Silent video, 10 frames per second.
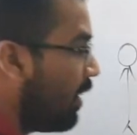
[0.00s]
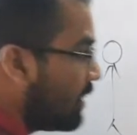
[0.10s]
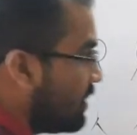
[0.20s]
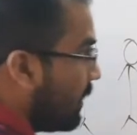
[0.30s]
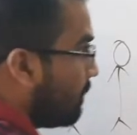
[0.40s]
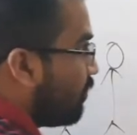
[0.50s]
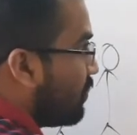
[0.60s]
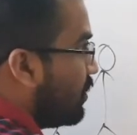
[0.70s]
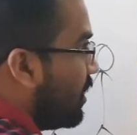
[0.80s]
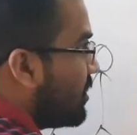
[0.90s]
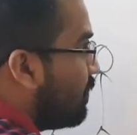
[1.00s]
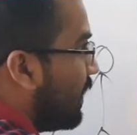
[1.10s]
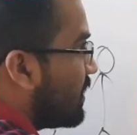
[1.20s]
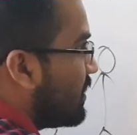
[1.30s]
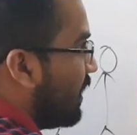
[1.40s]
See, this
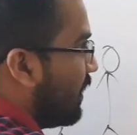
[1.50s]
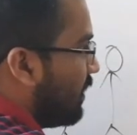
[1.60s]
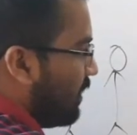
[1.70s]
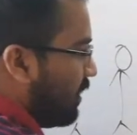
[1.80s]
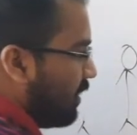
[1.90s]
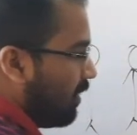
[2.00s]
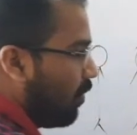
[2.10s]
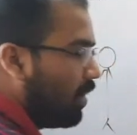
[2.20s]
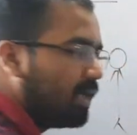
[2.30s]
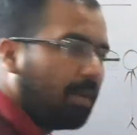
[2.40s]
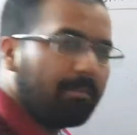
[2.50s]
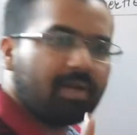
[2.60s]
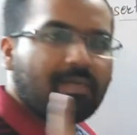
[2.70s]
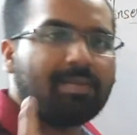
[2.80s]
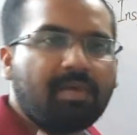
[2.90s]
person number
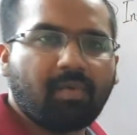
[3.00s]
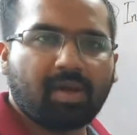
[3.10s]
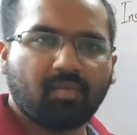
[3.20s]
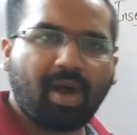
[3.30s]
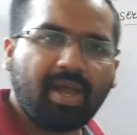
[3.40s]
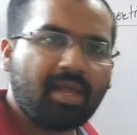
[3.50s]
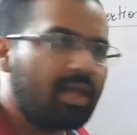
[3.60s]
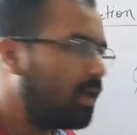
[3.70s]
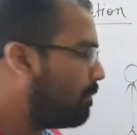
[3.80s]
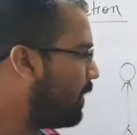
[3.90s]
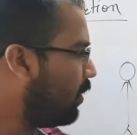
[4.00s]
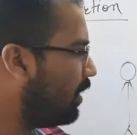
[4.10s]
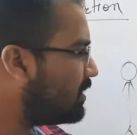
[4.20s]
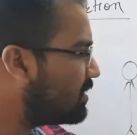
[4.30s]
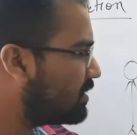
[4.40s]
will be 1. Why?
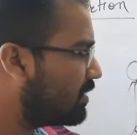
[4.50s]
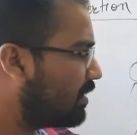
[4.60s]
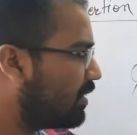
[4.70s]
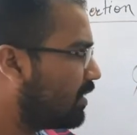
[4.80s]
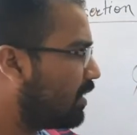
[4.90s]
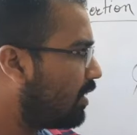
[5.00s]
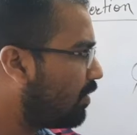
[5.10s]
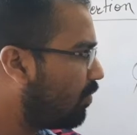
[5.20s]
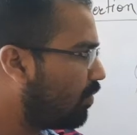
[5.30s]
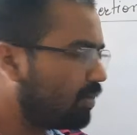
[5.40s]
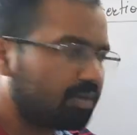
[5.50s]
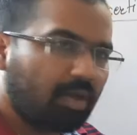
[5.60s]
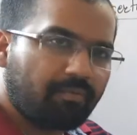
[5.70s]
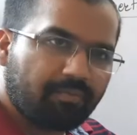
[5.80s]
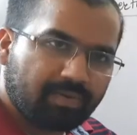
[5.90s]
Because
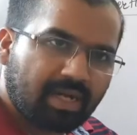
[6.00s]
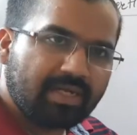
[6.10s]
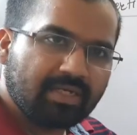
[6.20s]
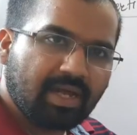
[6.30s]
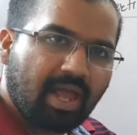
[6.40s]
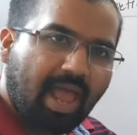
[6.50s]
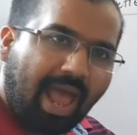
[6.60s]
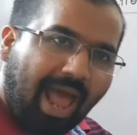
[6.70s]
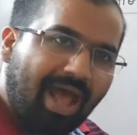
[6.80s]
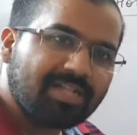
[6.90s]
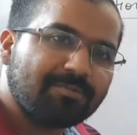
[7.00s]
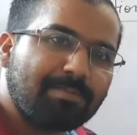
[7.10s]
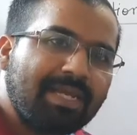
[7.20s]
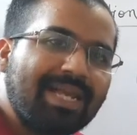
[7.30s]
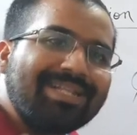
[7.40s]
the friend has
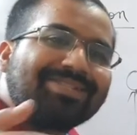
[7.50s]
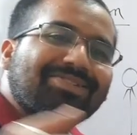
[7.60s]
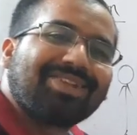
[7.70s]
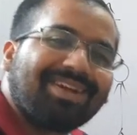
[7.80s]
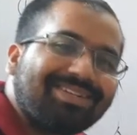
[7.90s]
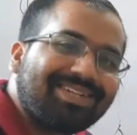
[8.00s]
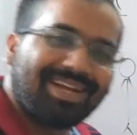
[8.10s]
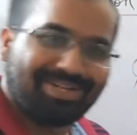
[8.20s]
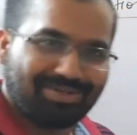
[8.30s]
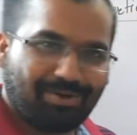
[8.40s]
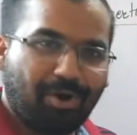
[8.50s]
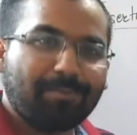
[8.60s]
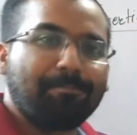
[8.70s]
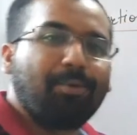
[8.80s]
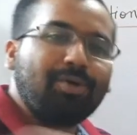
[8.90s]
been inserted or
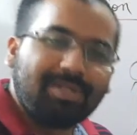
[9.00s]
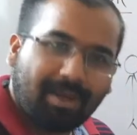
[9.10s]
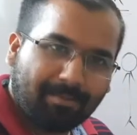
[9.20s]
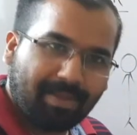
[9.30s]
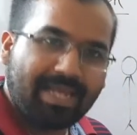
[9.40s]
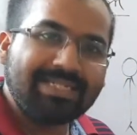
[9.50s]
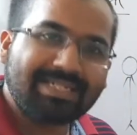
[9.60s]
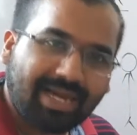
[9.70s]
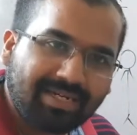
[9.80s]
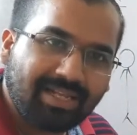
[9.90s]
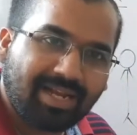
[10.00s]
pulled up inside the